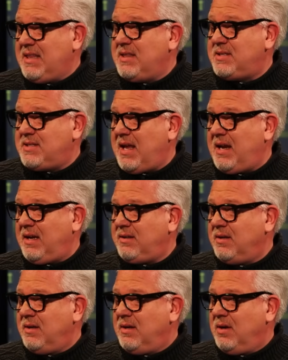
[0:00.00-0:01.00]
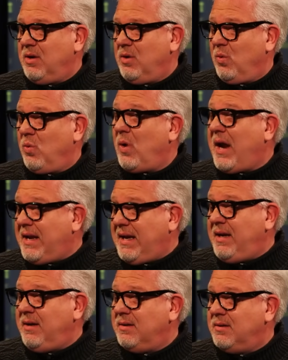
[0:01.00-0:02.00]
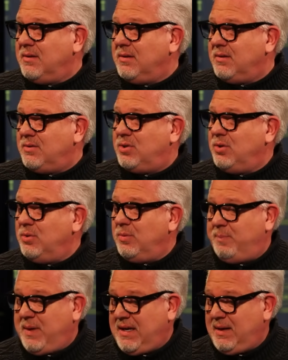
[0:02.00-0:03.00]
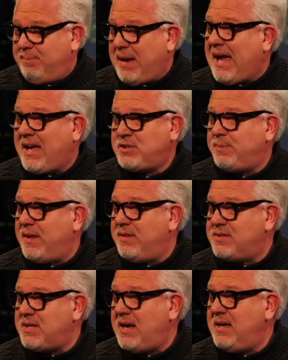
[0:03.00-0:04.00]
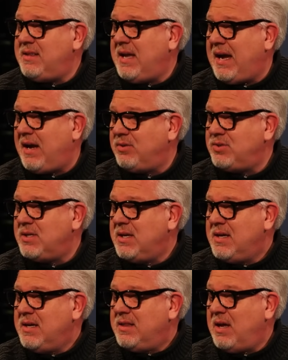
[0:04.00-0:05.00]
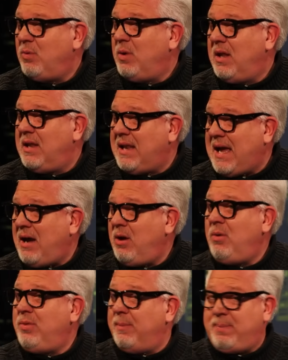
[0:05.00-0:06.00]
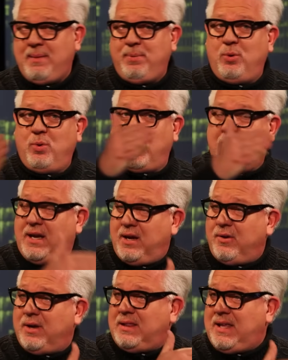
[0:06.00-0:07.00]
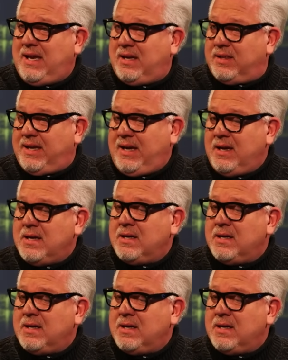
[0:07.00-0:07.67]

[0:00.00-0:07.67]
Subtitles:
in the Senate ready to be passed by the Senate and the House that will allow the people who are here illegally